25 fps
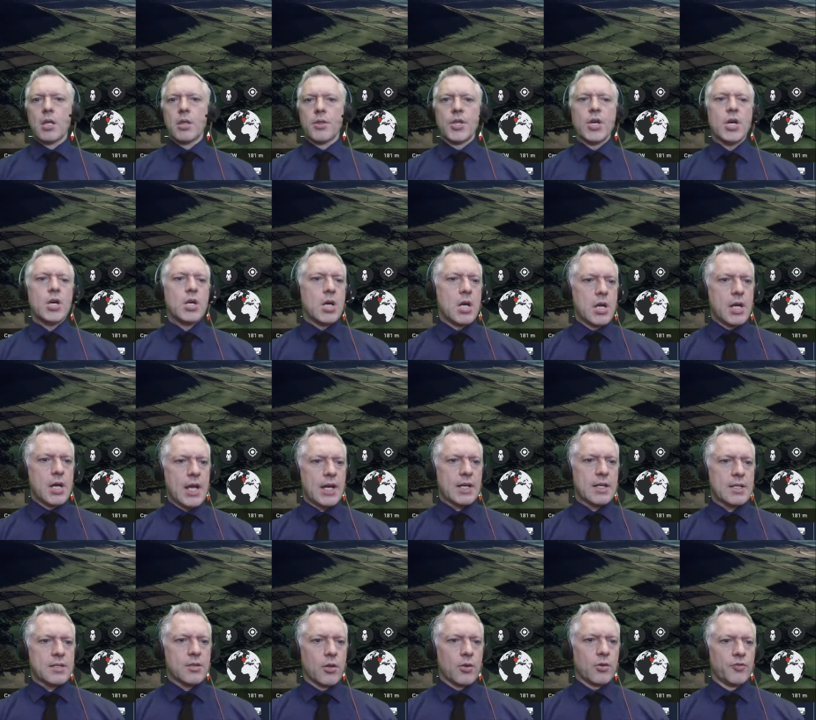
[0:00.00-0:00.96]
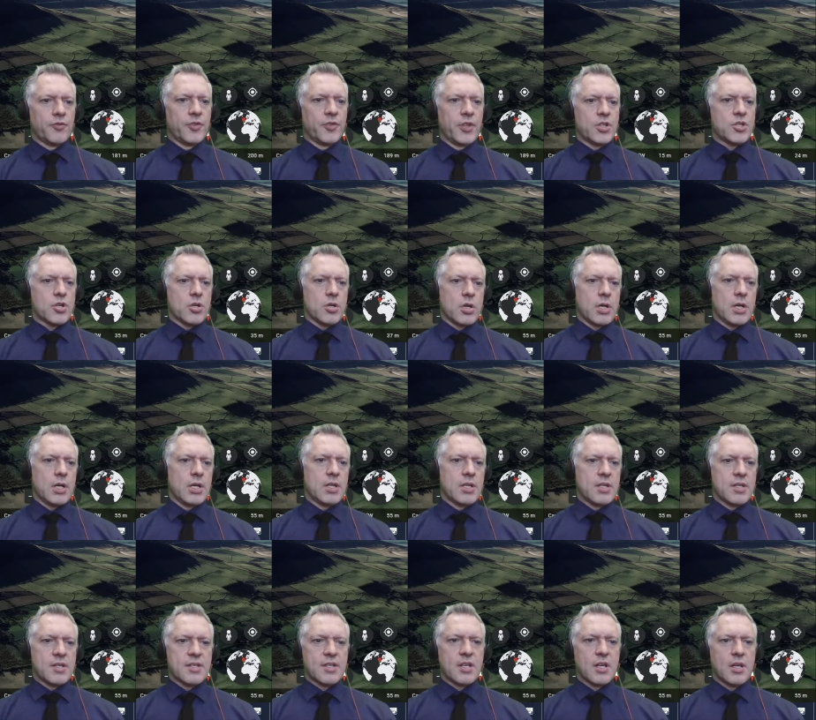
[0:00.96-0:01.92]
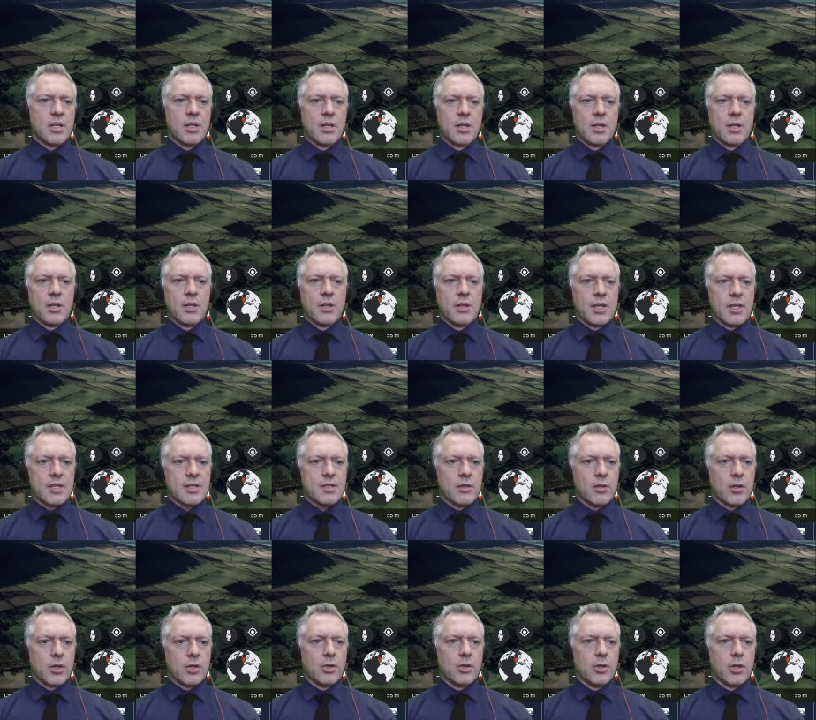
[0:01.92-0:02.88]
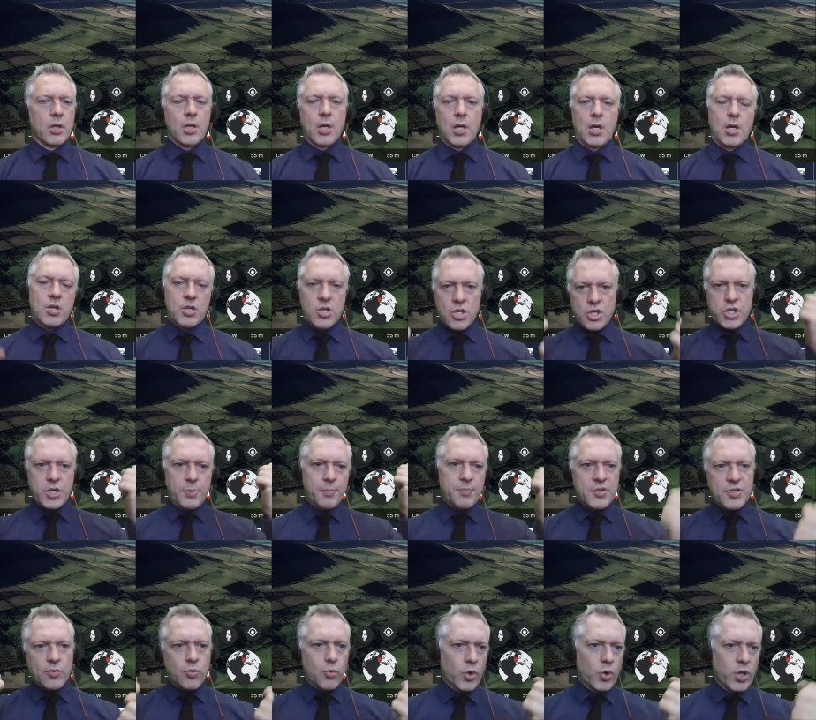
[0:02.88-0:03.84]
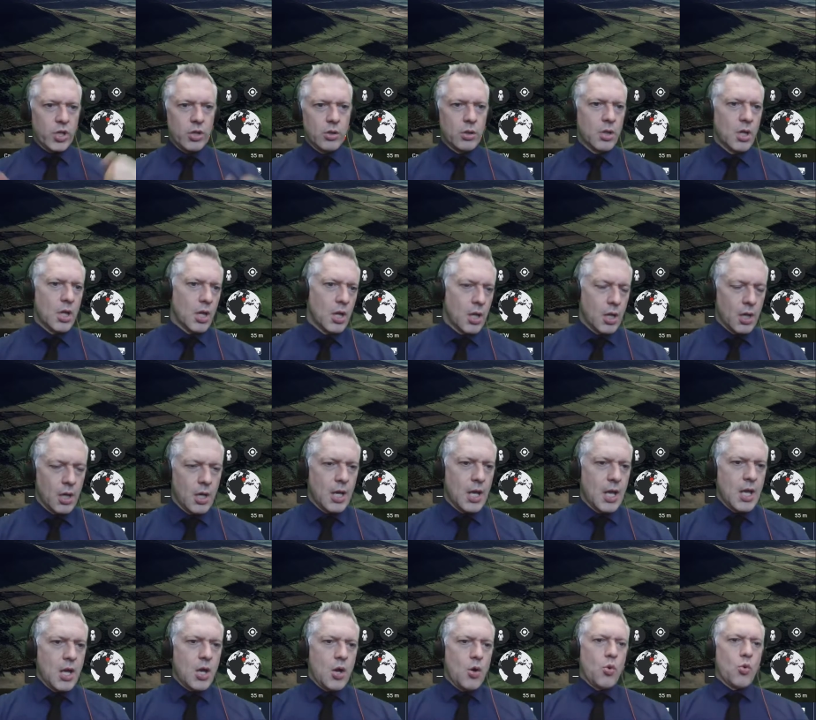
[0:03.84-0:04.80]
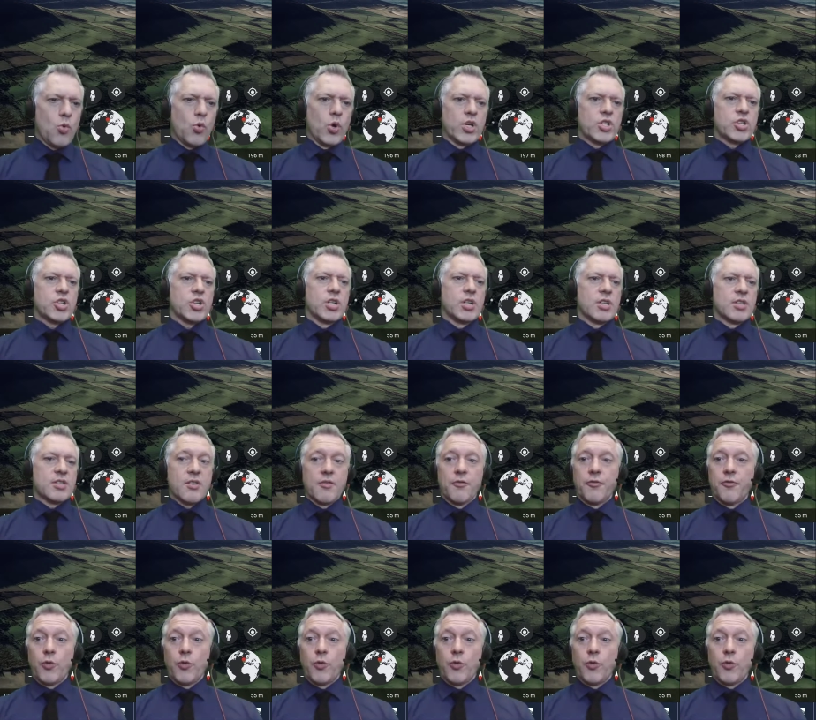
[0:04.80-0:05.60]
The next little feature is this little ship's wheel, which is the